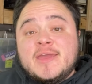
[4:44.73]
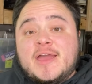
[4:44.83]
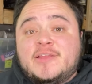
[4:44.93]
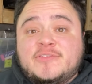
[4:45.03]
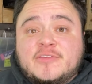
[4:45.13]

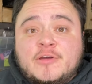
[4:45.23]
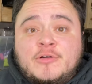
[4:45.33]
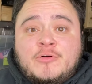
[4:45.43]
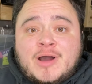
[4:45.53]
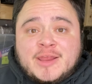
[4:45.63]
And
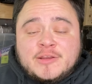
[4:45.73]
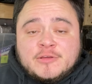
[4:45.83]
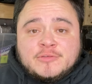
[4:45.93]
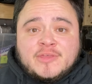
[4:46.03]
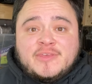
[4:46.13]
so I
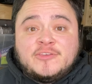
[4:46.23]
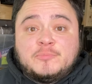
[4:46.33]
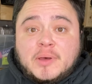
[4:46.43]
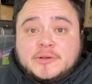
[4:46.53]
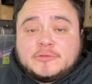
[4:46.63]
knew that these
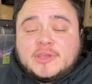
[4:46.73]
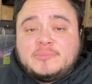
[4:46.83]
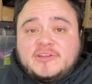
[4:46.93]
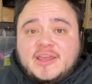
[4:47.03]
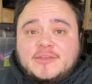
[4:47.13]
bundled up
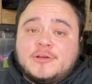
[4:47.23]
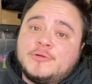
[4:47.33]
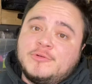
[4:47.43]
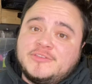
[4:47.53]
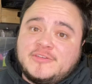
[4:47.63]
together
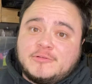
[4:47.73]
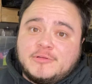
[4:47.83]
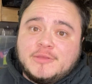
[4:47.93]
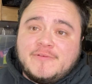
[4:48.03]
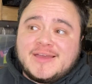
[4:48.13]
would sell
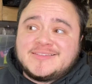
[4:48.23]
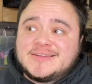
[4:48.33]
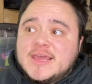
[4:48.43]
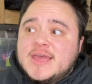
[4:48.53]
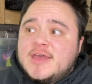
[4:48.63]
really fast.
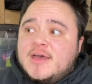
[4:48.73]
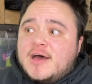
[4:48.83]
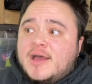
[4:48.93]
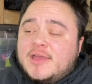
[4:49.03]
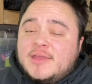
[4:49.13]

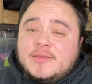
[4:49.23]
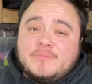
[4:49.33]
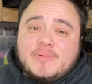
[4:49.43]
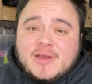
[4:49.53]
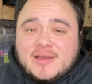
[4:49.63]

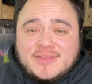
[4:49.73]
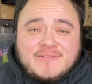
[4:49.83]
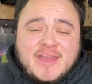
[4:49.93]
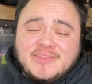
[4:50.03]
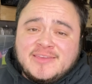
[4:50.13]
I've
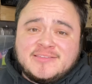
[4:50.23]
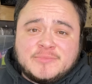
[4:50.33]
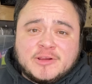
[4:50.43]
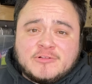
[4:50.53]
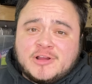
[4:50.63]
had these in
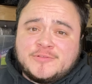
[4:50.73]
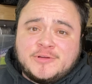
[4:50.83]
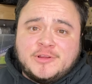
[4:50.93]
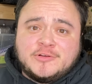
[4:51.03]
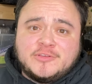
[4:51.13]
my garage for
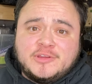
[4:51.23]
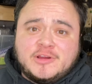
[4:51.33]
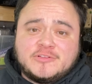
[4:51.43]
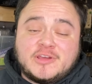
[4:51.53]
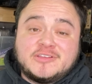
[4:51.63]
years and
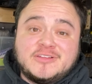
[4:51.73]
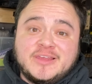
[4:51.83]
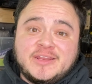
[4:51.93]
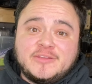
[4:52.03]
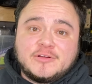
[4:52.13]
years. I was
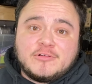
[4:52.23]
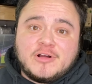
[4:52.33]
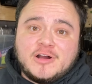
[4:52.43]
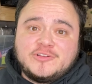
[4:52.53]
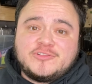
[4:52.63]
cleaning the
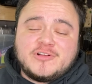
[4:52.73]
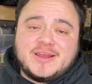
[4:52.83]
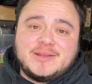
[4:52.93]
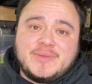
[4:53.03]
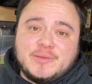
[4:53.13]
garage,
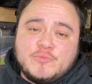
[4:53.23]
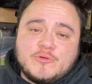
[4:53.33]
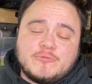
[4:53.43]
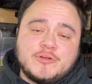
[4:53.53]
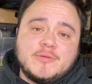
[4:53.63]
trying to make
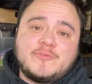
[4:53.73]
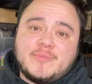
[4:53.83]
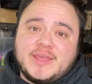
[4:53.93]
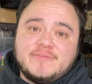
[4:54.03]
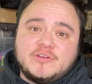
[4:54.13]
more room for
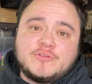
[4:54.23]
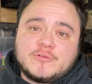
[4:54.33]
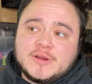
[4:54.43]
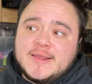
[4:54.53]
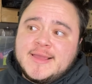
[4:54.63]
my
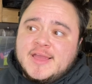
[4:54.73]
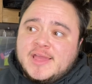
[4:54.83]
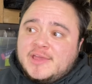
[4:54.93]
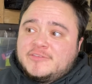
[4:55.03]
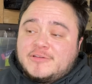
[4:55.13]
inventory.
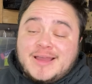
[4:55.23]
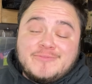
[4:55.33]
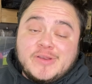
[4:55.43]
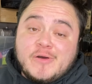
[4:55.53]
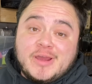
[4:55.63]
So I have
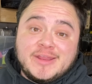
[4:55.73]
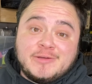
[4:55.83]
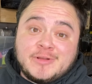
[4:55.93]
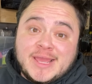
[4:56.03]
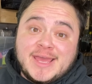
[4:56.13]
no idea
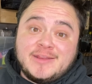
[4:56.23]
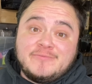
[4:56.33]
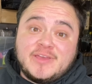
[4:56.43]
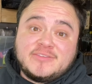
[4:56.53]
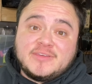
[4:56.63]
what I had
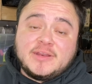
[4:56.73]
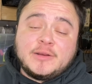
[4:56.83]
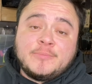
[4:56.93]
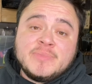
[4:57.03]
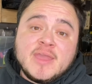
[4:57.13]
invested in
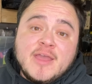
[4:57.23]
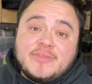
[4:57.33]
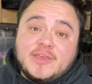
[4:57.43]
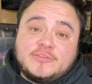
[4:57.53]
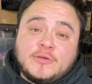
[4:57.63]
them.
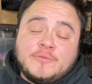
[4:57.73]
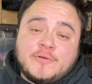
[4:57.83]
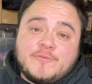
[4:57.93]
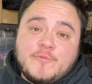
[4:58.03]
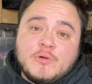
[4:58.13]
They sold
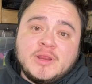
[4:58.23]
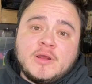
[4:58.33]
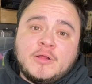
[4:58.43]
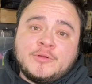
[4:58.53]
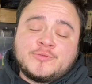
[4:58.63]
for
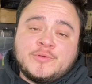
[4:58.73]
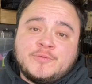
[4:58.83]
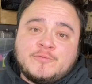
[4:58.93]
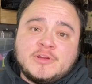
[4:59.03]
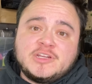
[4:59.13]
$40 with
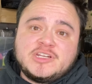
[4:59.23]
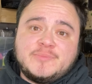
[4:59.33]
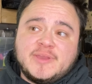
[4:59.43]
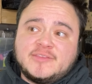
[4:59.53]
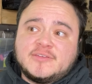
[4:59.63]
free
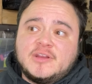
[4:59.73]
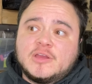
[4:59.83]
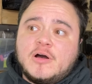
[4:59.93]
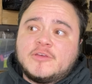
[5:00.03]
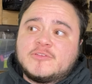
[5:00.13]
shipping. It's gonna
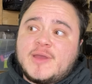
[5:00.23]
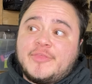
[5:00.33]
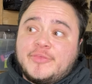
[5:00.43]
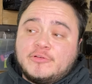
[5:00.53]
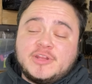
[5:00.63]
cost
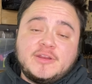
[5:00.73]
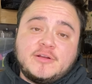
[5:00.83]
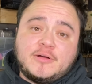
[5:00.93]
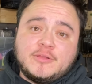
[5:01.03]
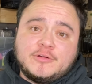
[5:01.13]
about $13
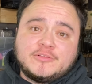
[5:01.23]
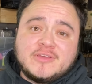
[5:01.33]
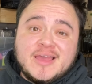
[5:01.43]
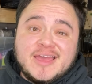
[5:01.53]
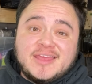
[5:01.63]

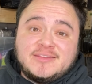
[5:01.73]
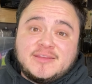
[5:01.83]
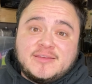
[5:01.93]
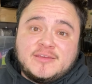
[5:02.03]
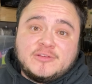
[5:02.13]

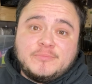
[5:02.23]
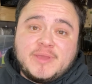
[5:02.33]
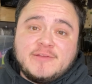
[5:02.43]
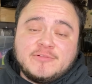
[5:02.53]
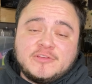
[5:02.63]
to
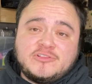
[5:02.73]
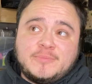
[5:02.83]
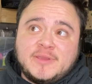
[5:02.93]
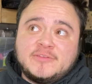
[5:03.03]
pay for the shipping.